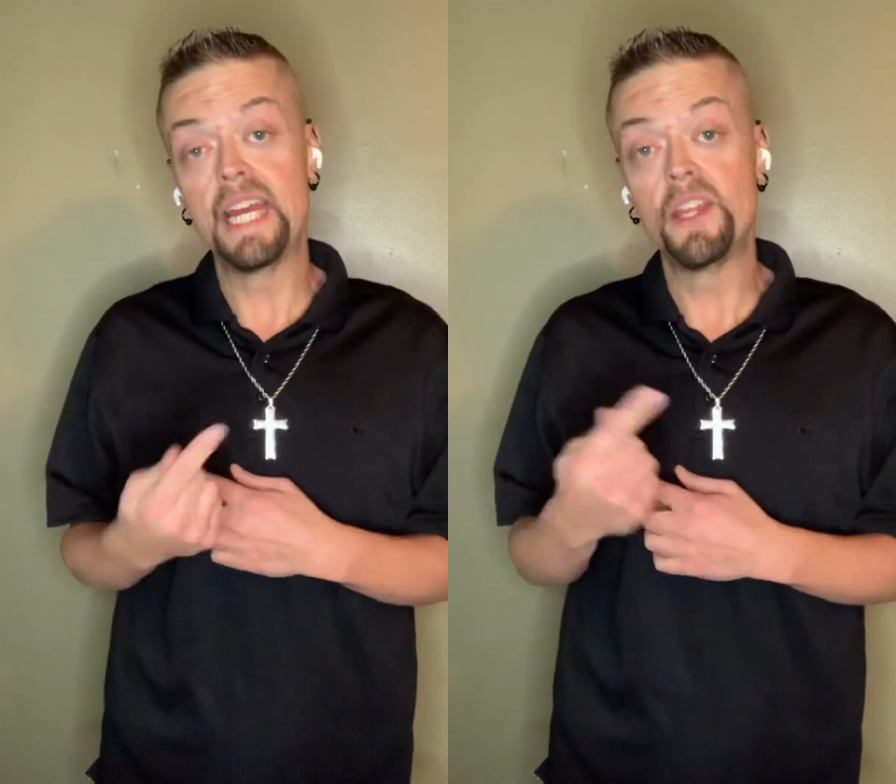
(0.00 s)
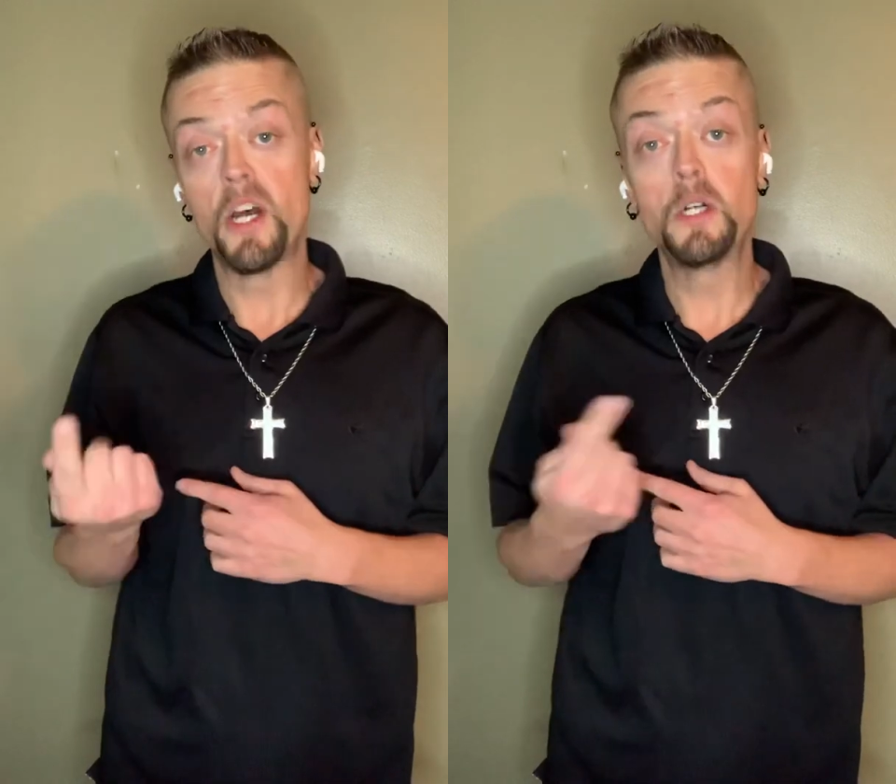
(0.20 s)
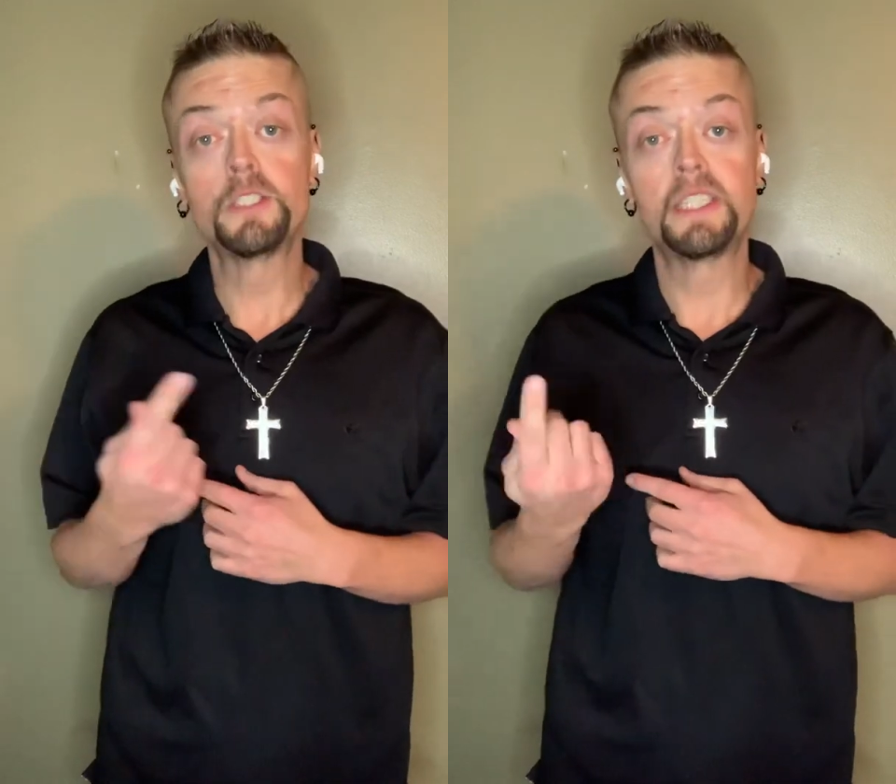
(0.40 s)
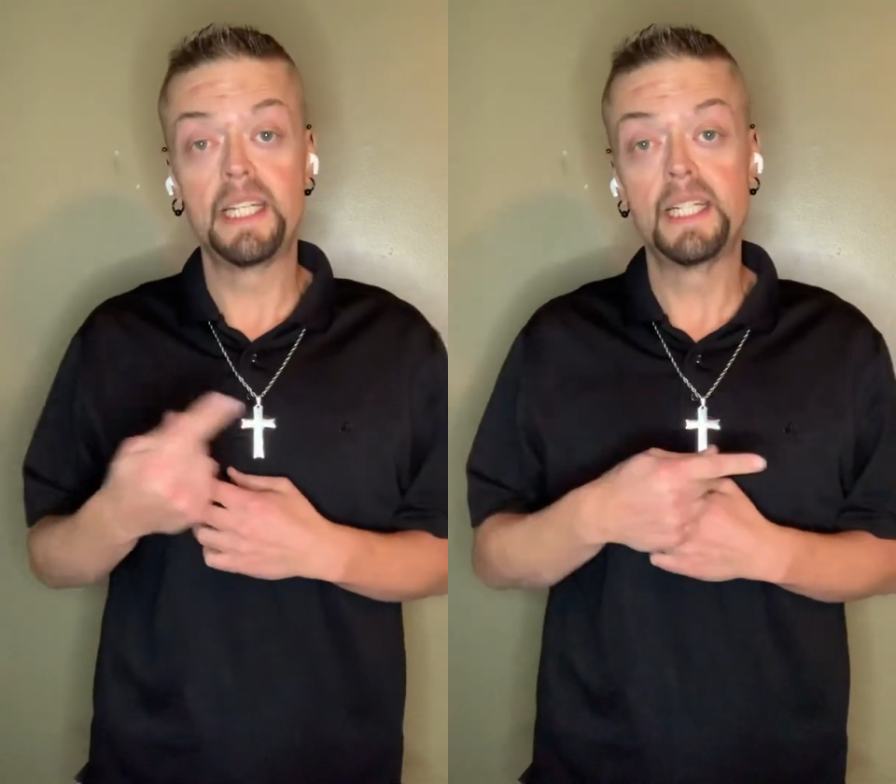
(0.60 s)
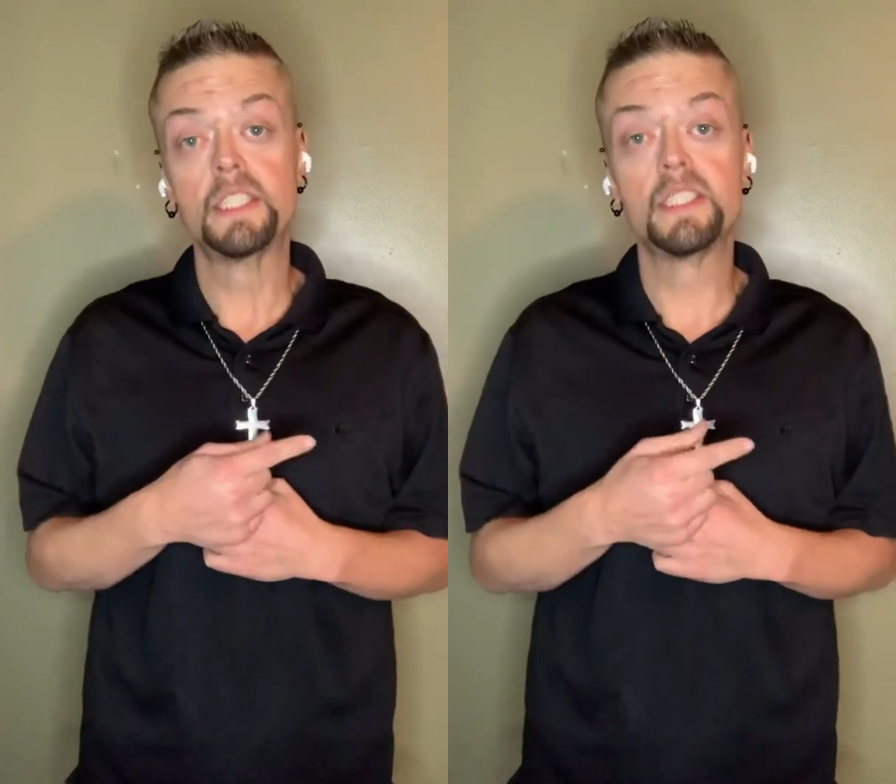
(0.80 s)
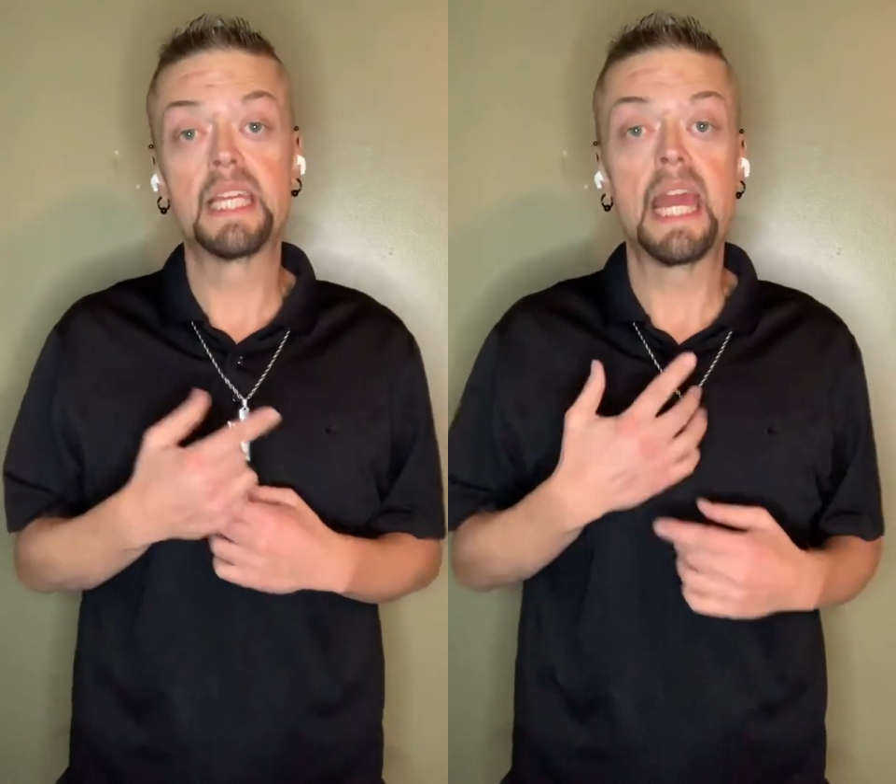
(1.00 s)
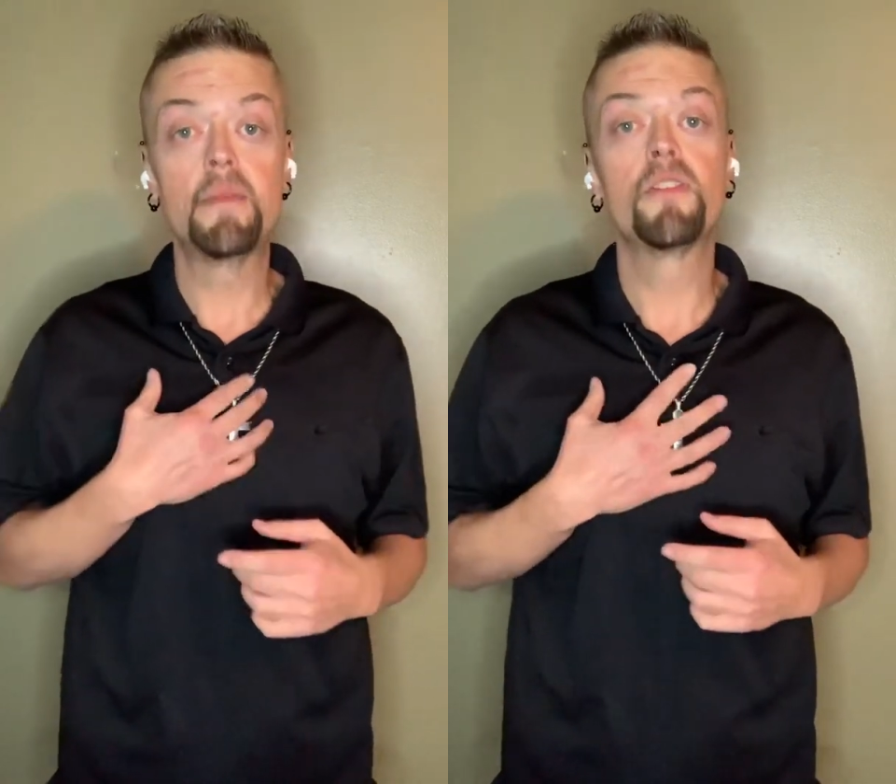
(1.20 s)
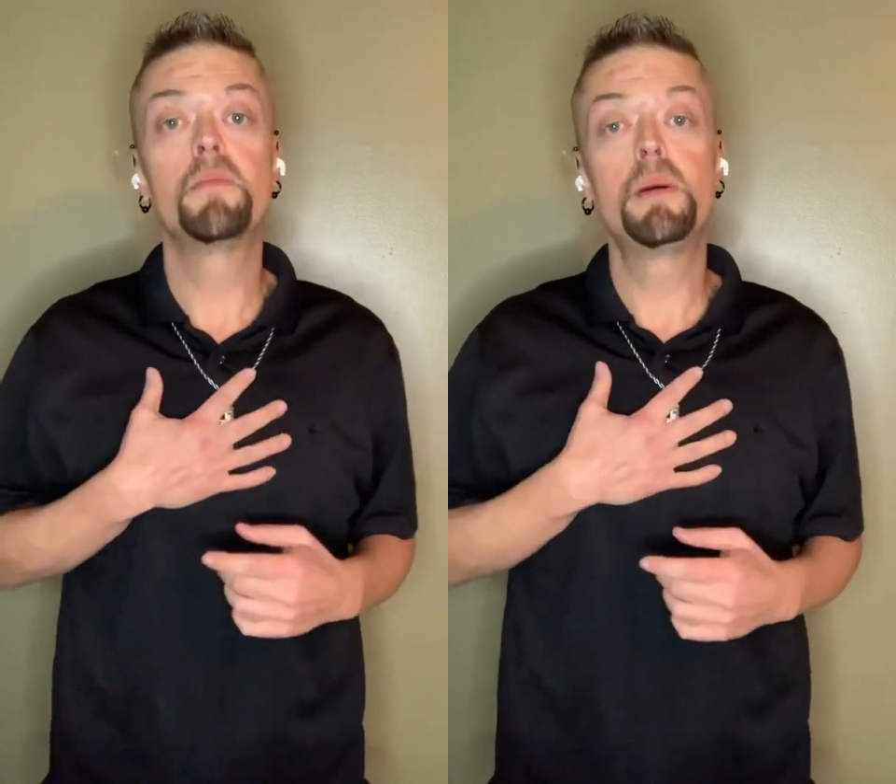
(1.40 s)
those tears came
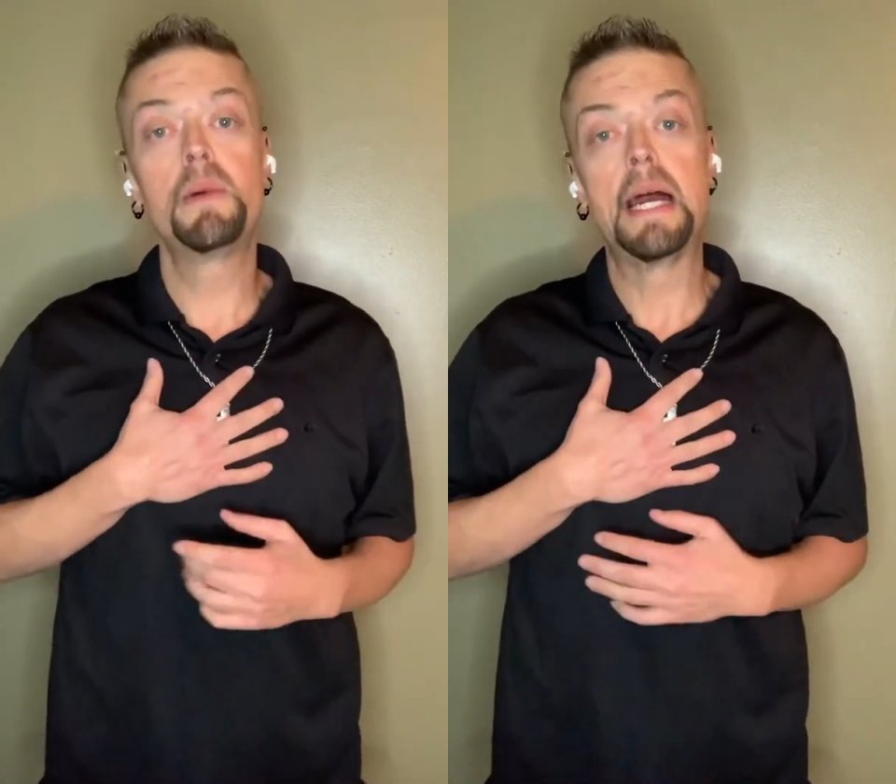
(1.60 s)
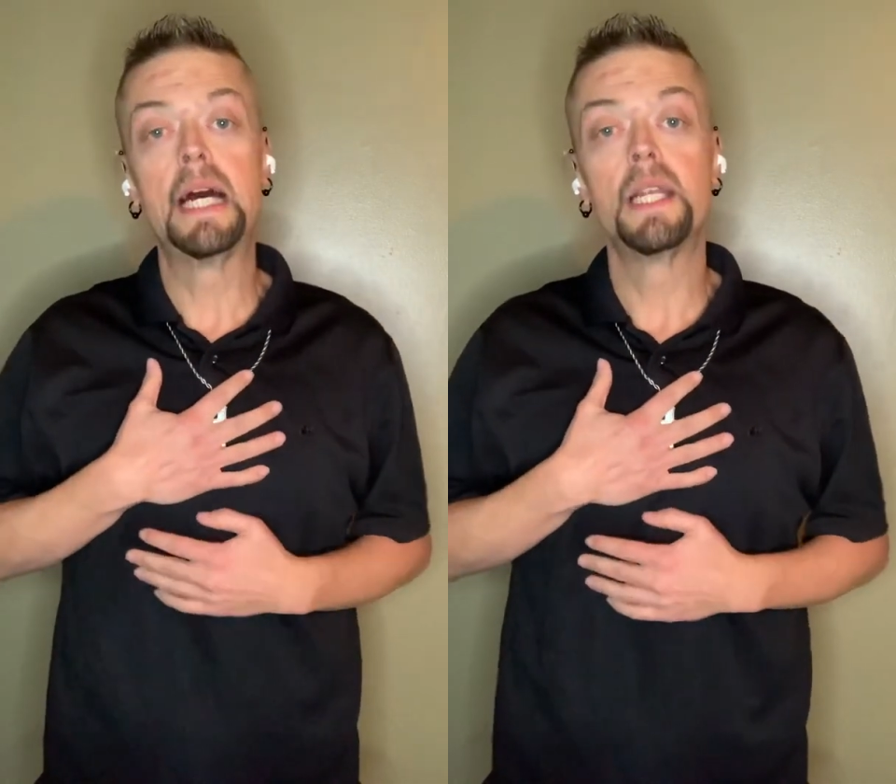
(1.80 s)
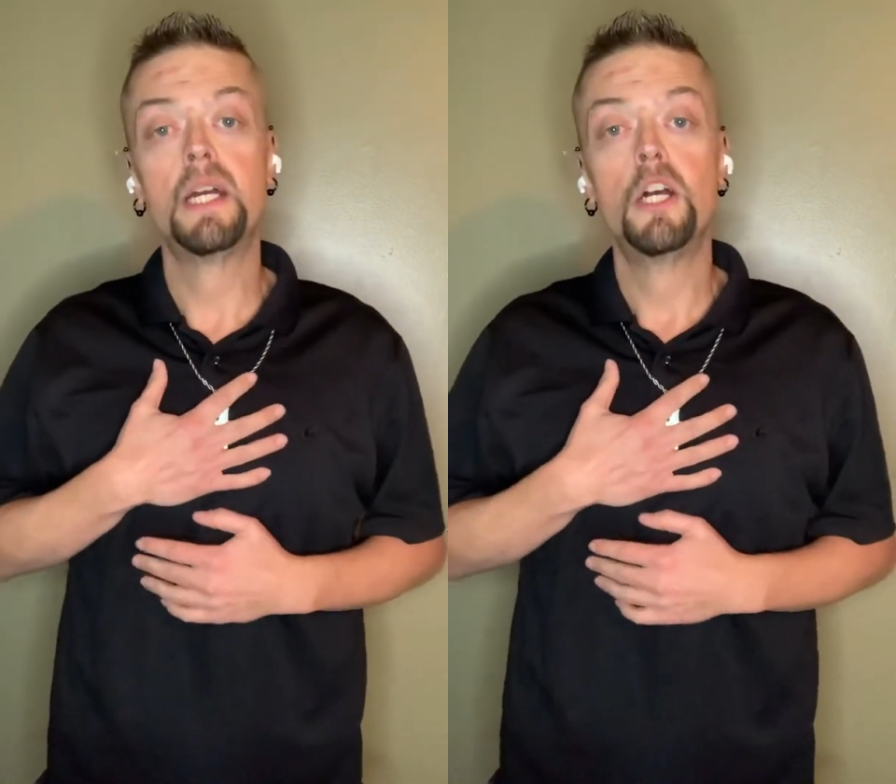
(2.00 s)
from a man